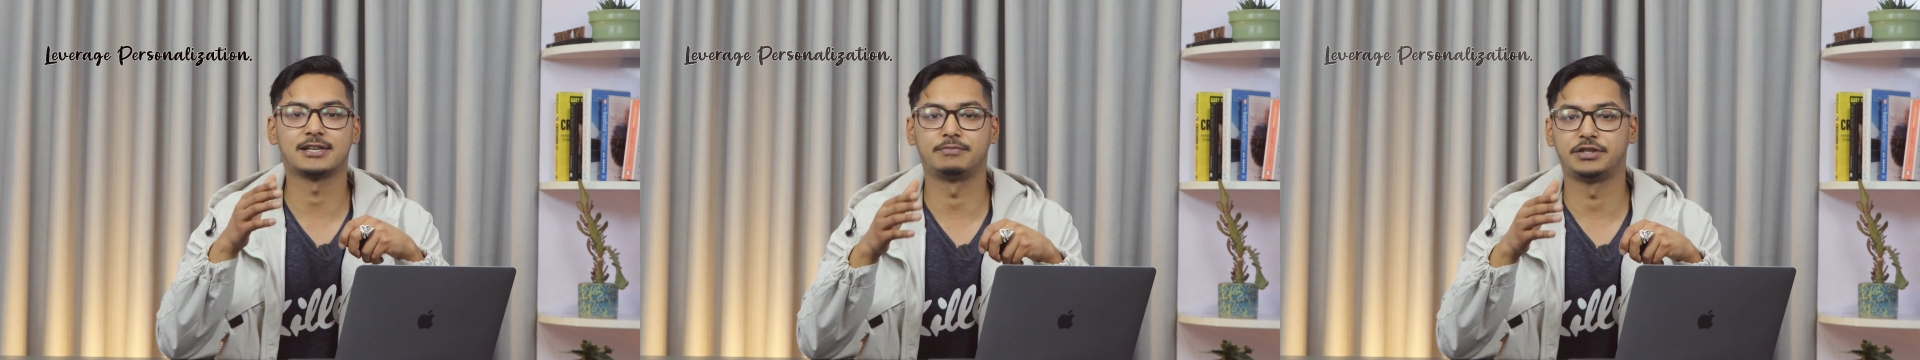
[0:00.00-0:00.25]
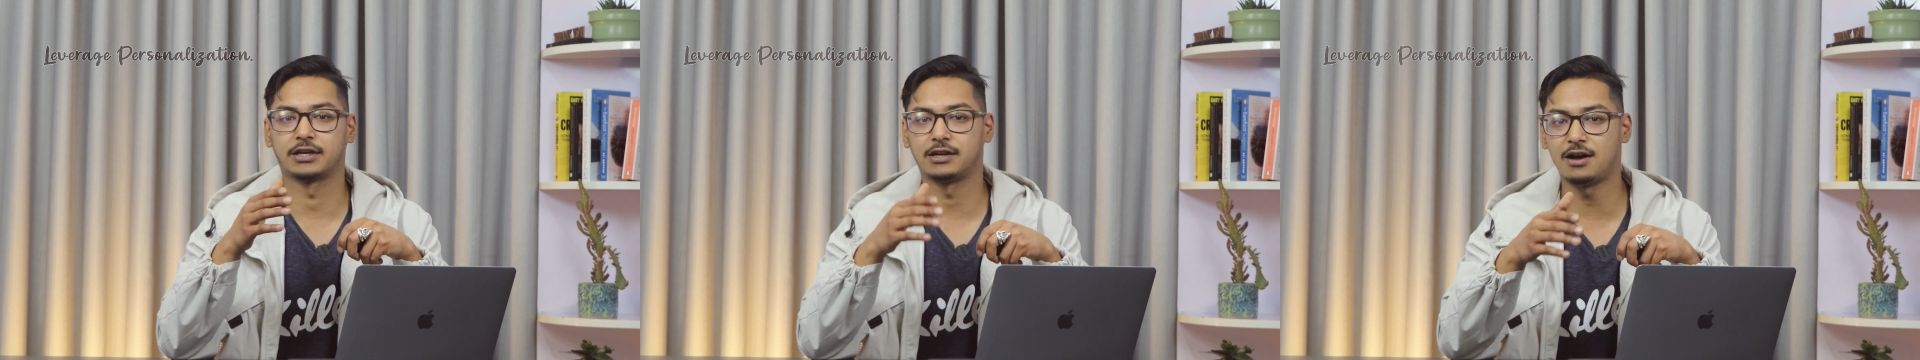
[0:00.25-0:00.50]

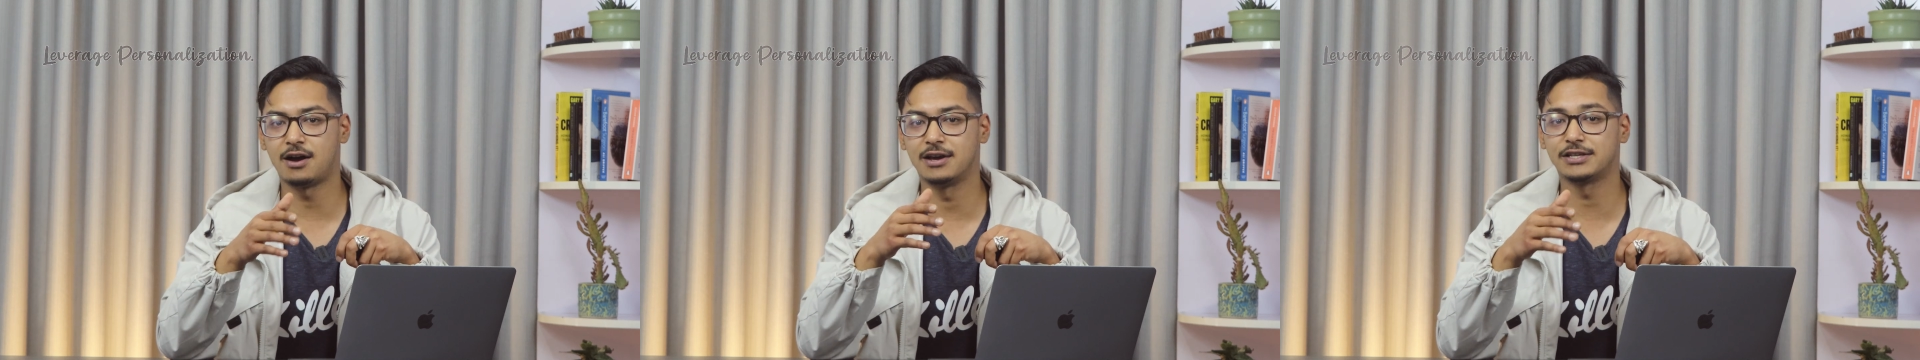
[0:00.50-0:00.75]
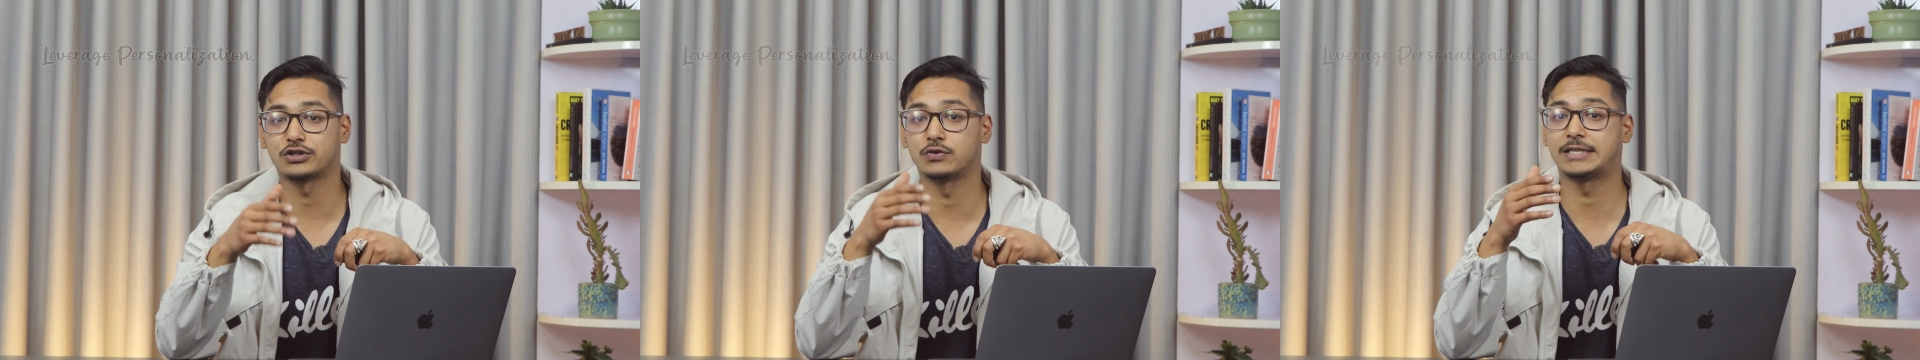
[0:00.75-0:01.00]
subject
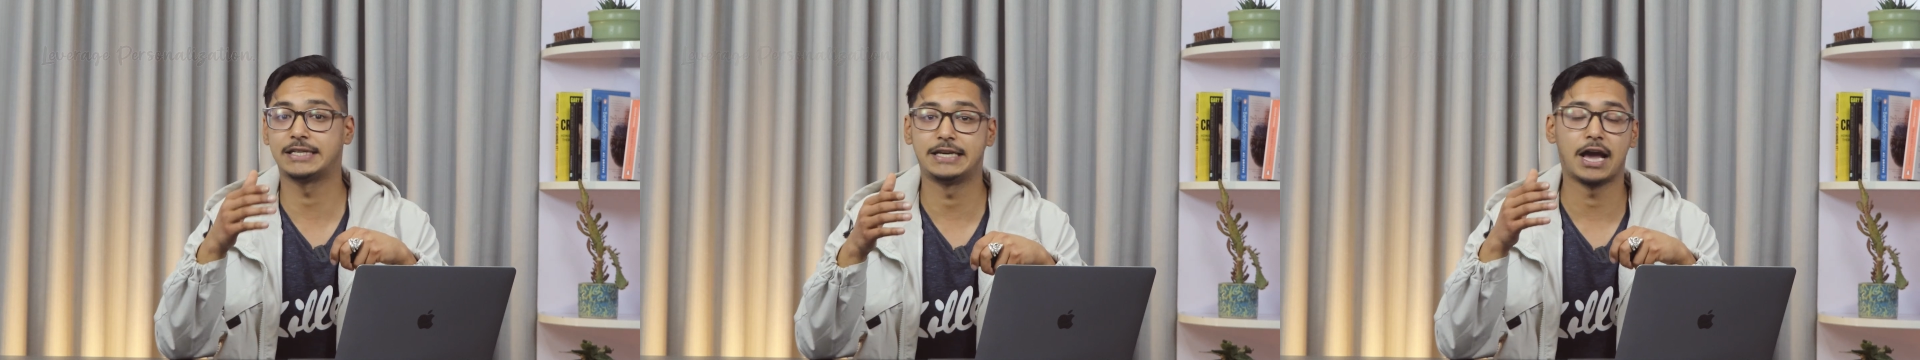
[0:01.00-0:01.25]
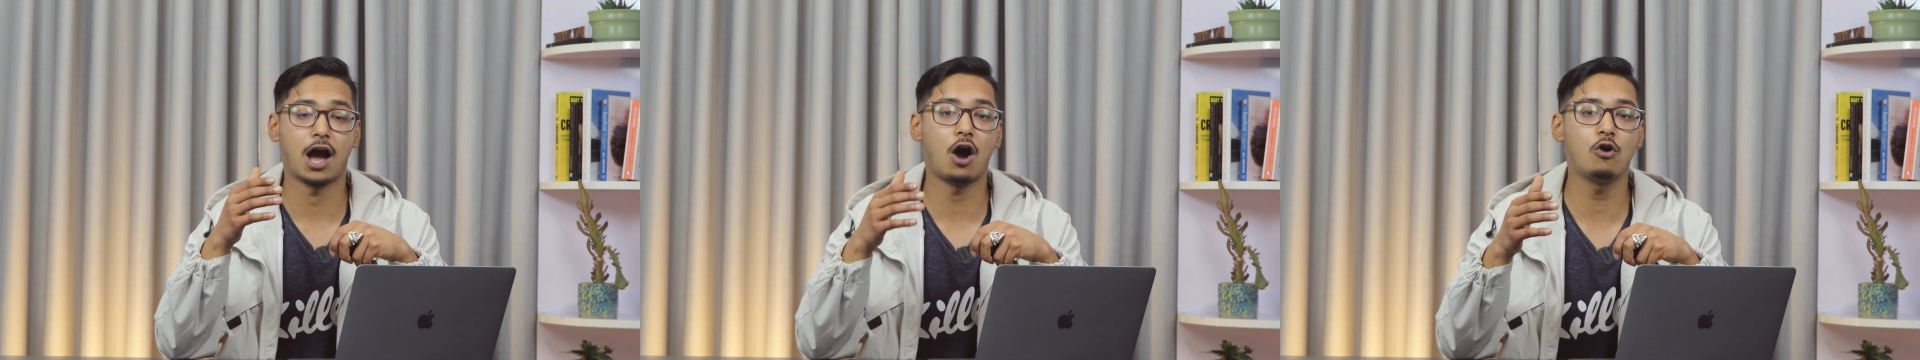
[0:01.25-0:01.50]
lines to see
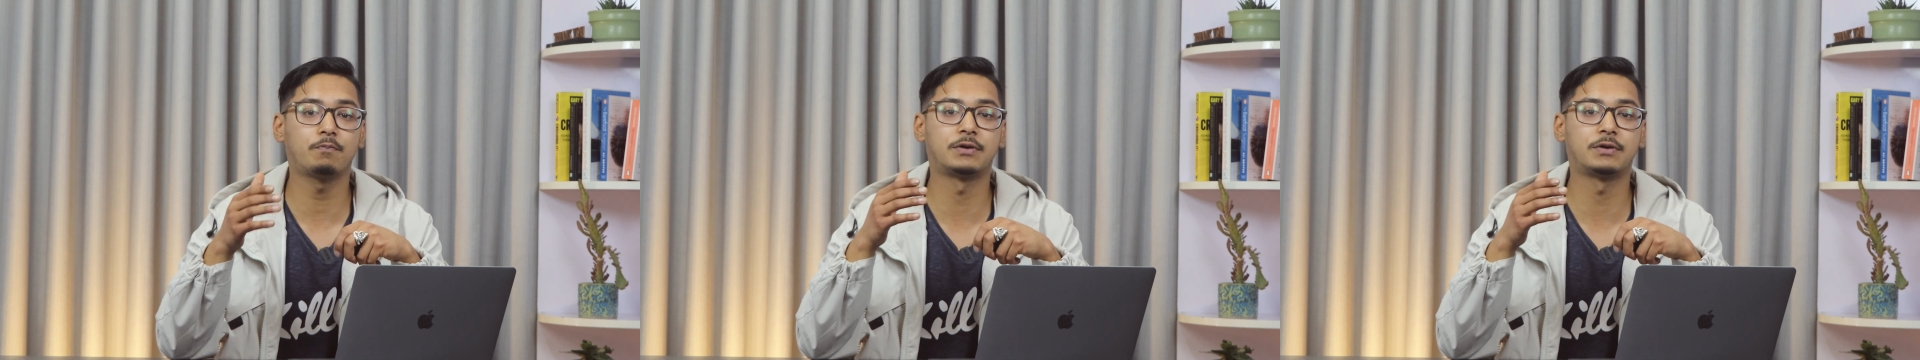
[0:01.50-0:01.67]
how